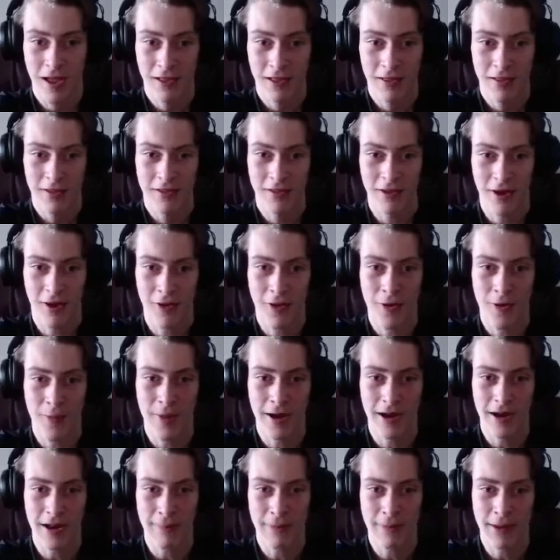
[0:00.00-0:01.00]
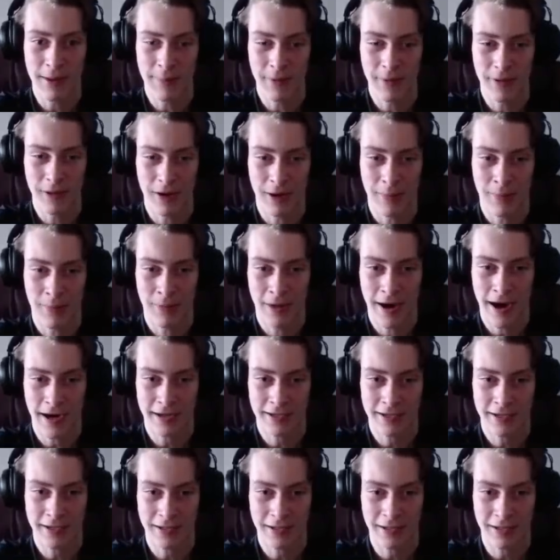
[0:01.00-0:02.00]
so many people are
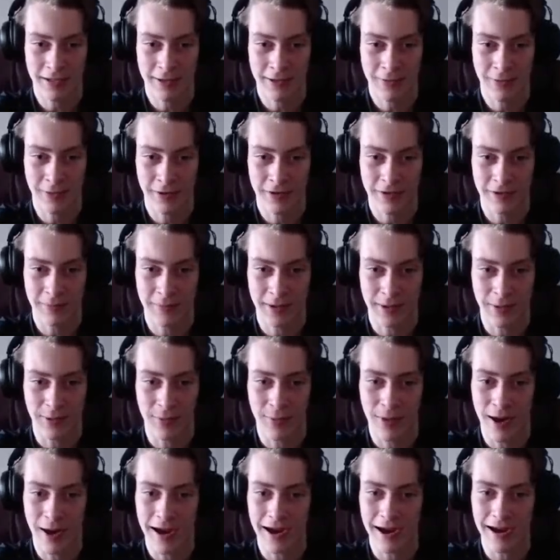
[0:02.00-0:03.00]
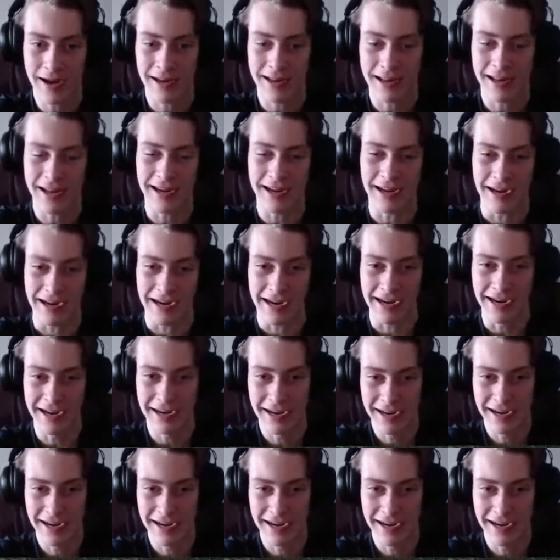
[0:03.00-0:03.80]
practically going to be rioting.